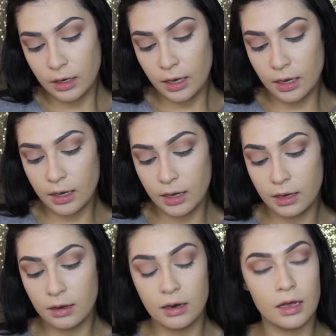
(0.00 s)

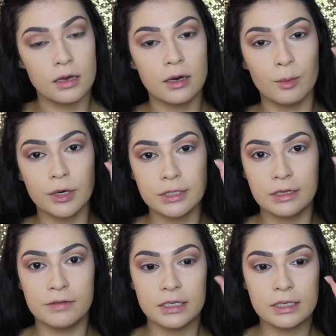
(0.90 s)
in number
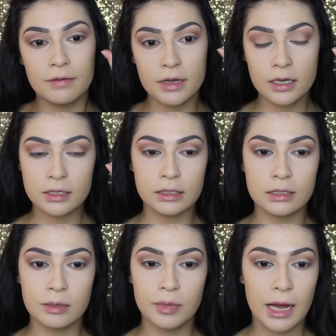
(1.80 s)
77. This
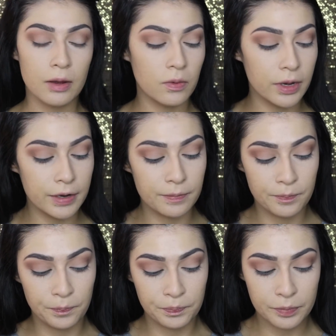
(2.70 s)
is the black
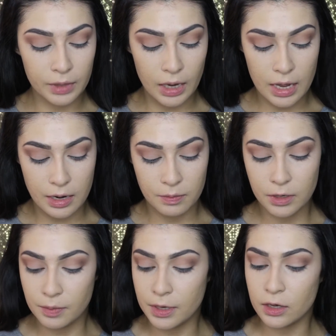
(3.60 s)
one. And
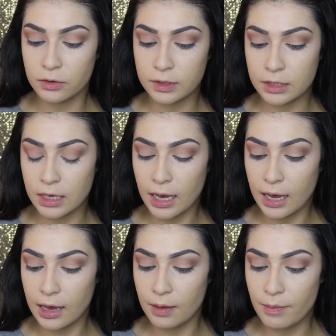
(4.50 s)
I'm going to be using
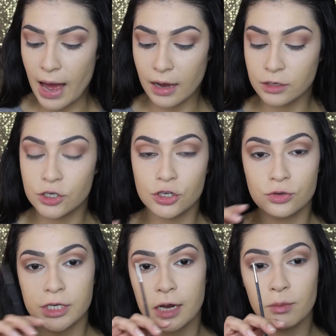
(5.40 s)
a MAC
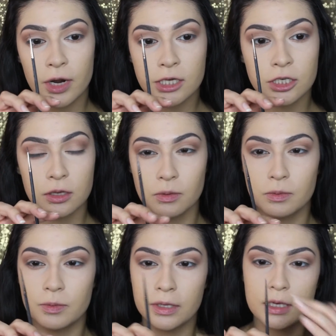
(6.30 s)
210 brush, the
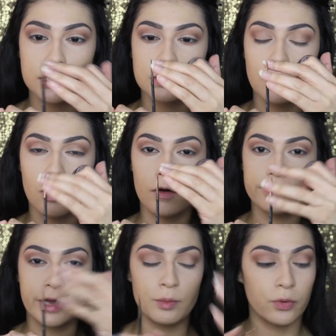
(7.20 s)
really
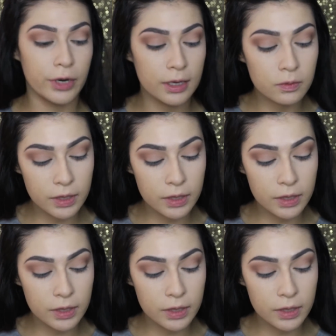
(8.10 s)
small fine pointed